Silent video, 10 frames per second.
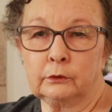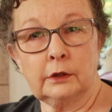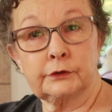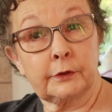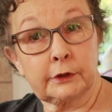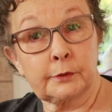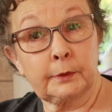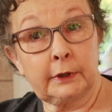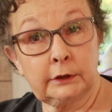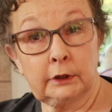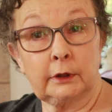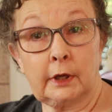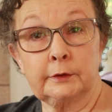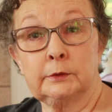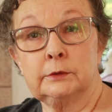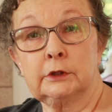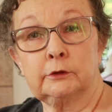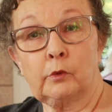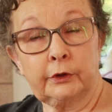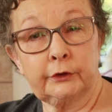And so that's what I did. I
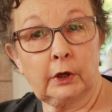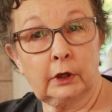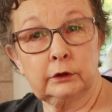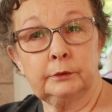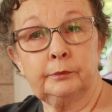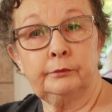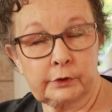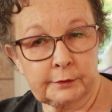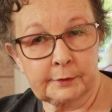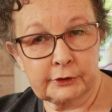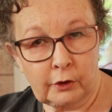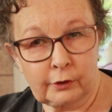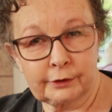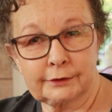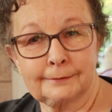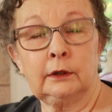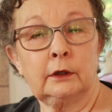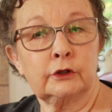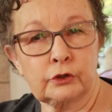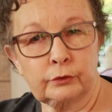did watercolor Christmas cards. And
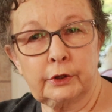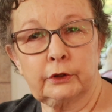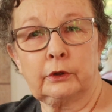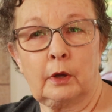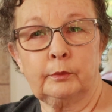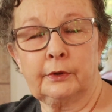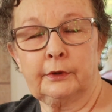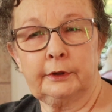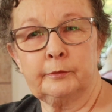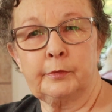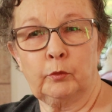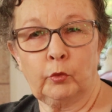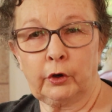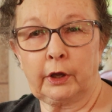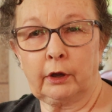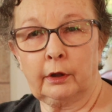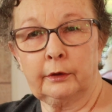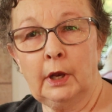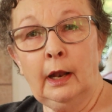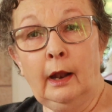I'll show you a couple that I've been working
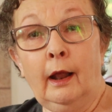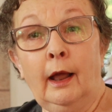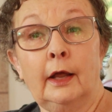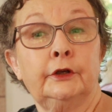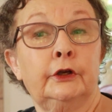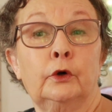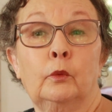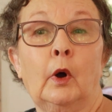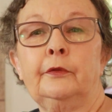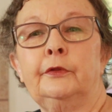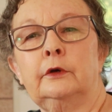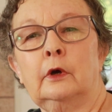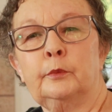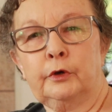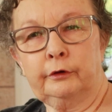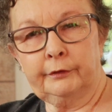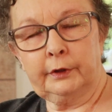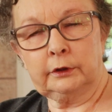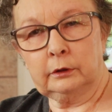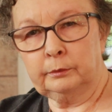on. And you know what? They're not perfect